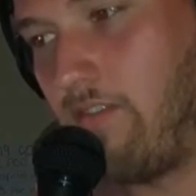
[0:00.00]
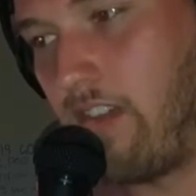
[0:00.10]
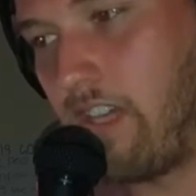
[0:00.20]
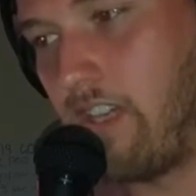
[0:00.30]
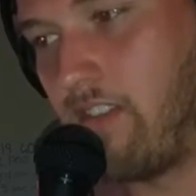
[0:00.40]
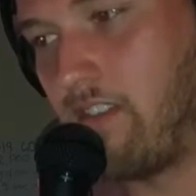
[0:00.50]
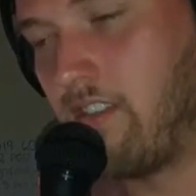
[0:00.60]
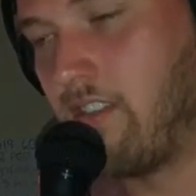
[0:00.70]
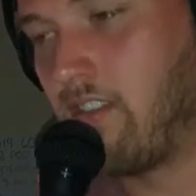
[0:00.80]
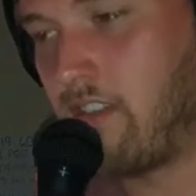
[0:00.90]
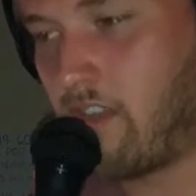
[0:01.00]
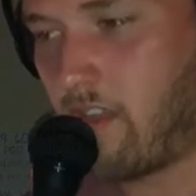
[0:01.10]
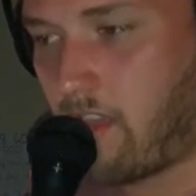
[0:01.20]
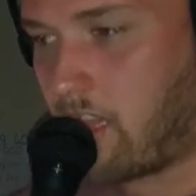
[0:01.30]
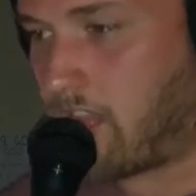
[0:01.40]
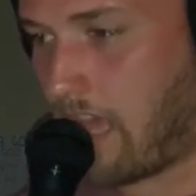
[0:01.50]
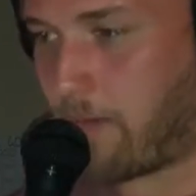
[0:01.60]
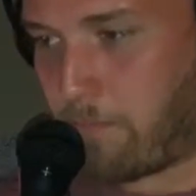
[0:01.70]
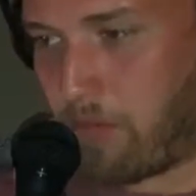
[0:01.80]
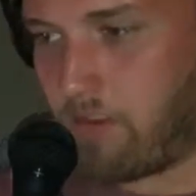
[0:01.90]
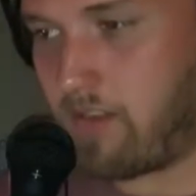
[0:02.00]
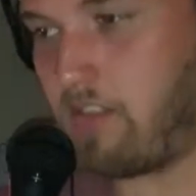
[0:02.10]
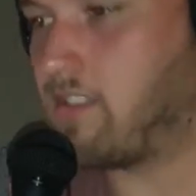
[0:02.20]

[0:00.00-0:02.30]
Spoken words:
fucking lead boot.